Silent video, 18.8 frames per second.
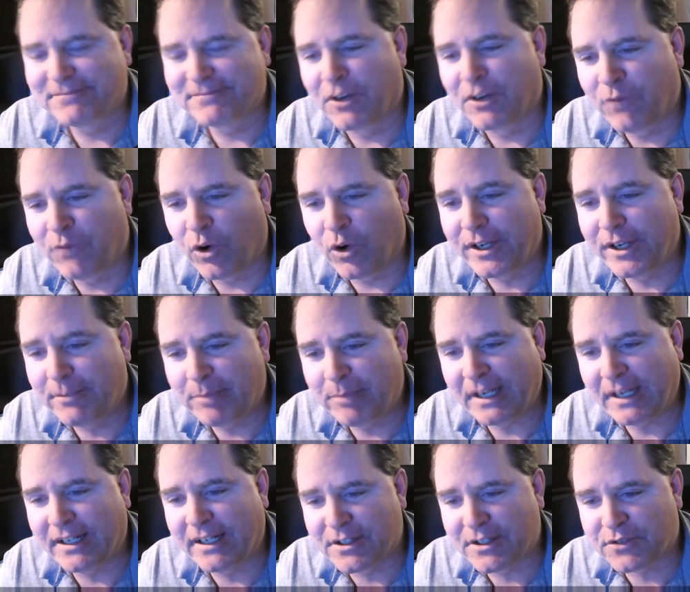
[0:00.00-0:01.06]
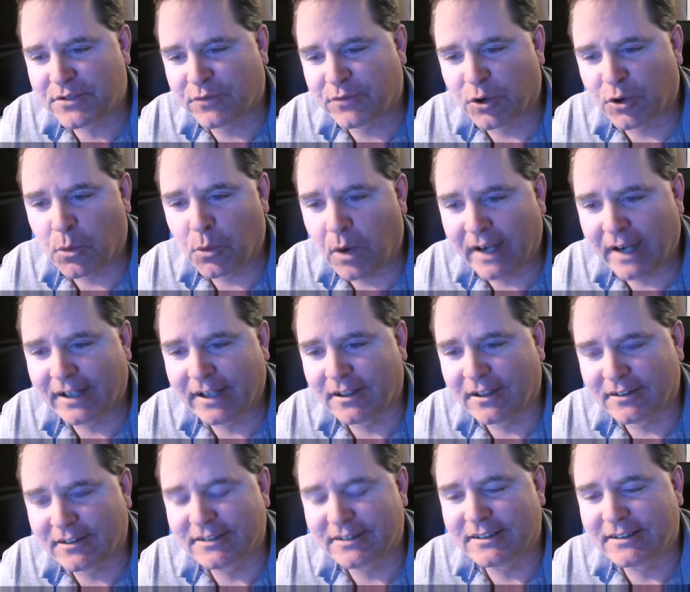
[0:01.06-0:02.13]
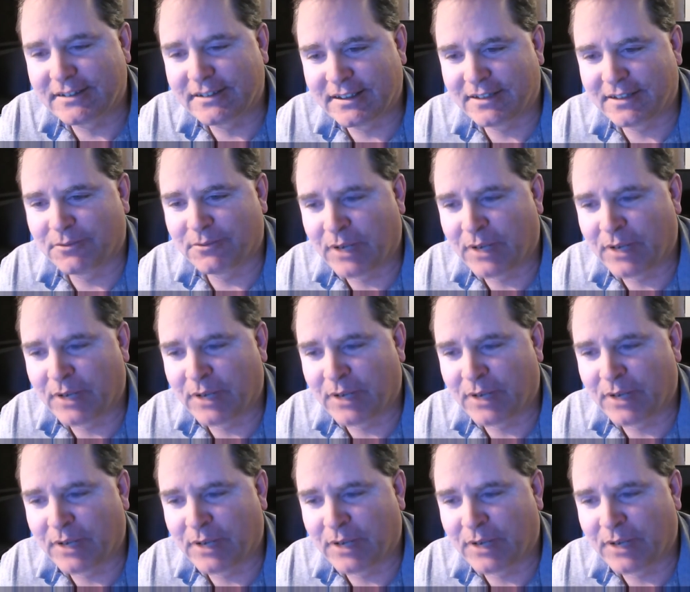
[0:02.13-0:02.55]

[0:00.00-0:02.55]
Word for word: avoid peanuts for a while uh,